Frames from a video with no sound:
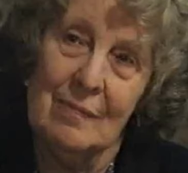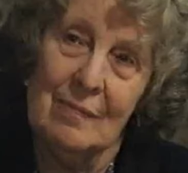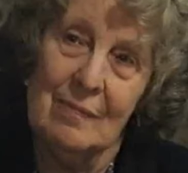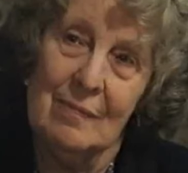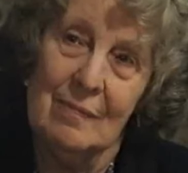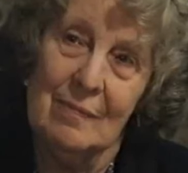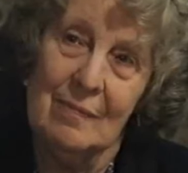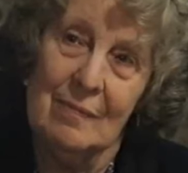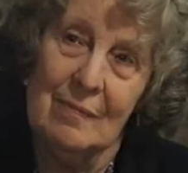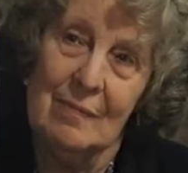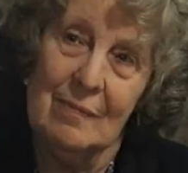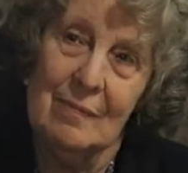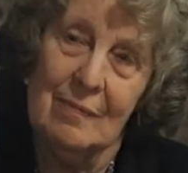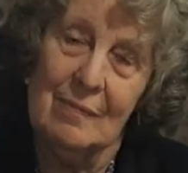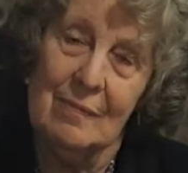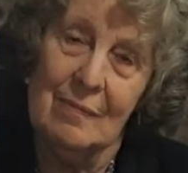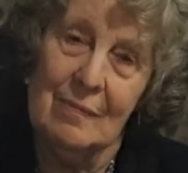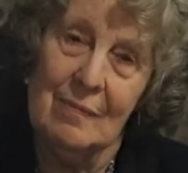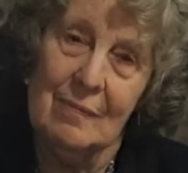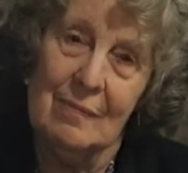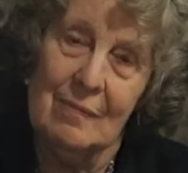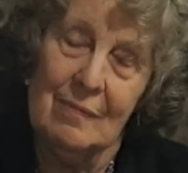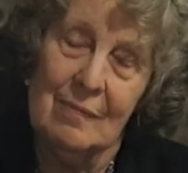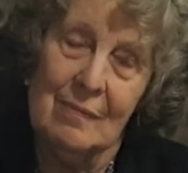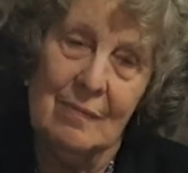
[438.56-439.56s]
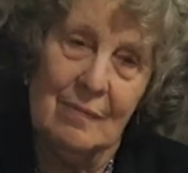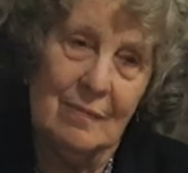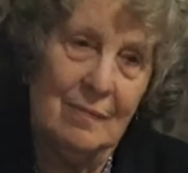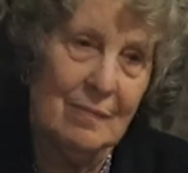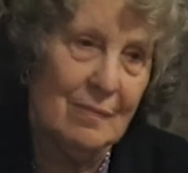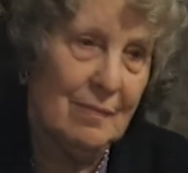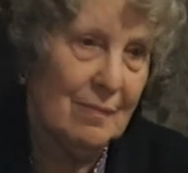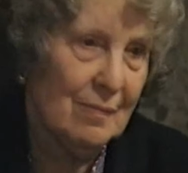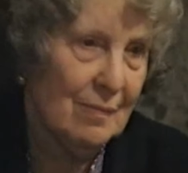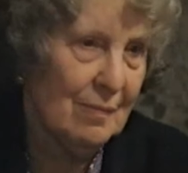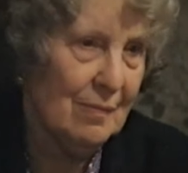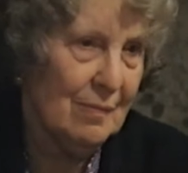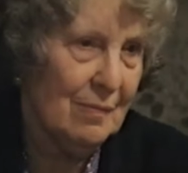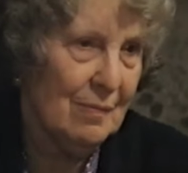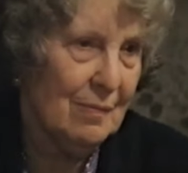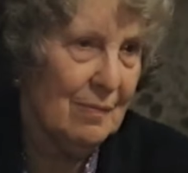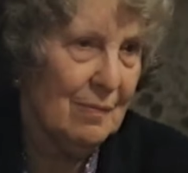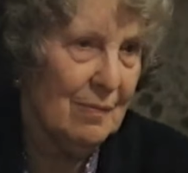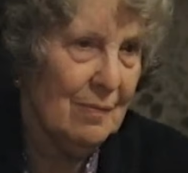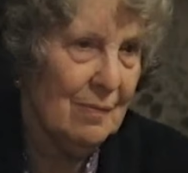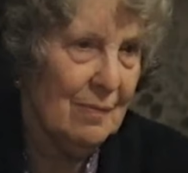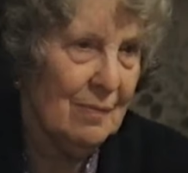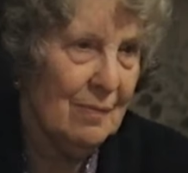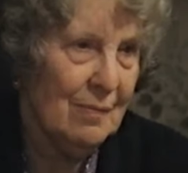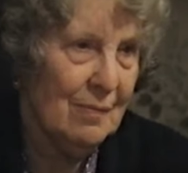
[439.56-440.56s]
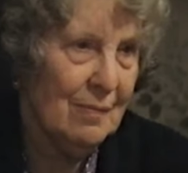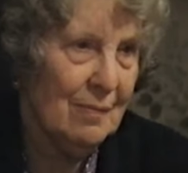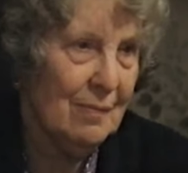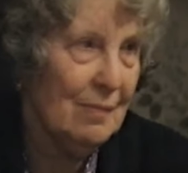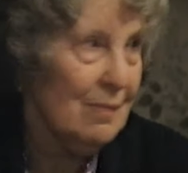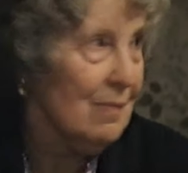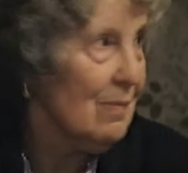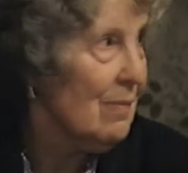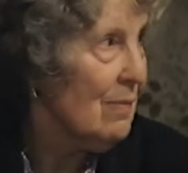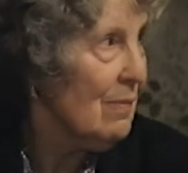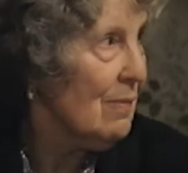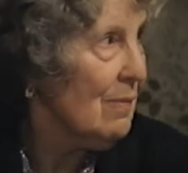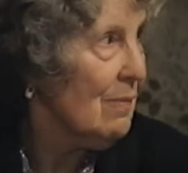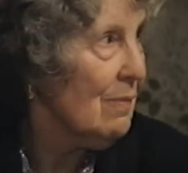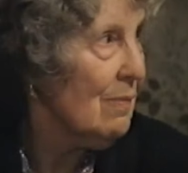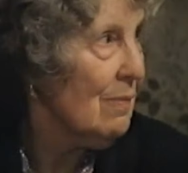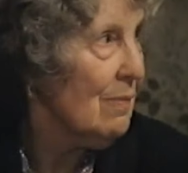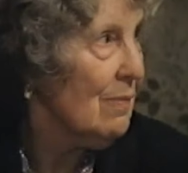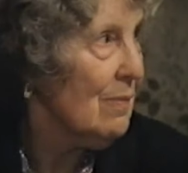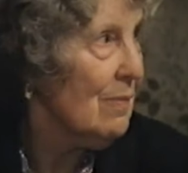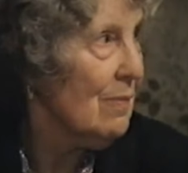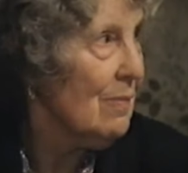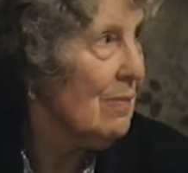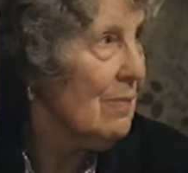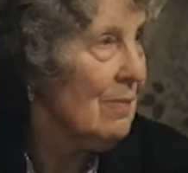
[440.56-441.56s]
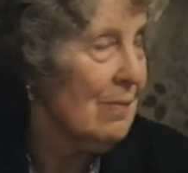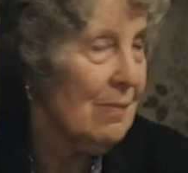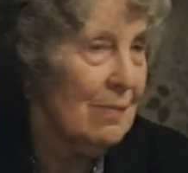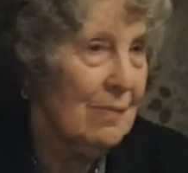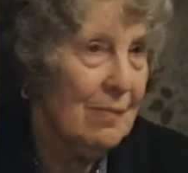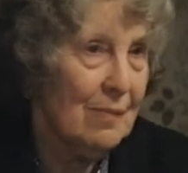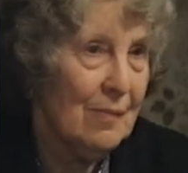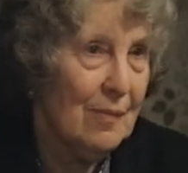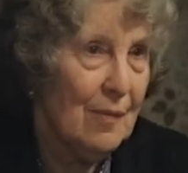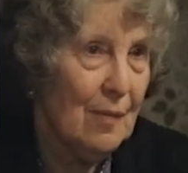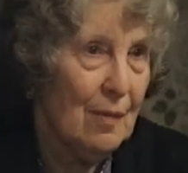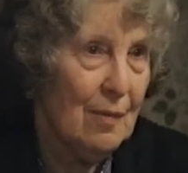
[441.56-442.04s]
[no speech]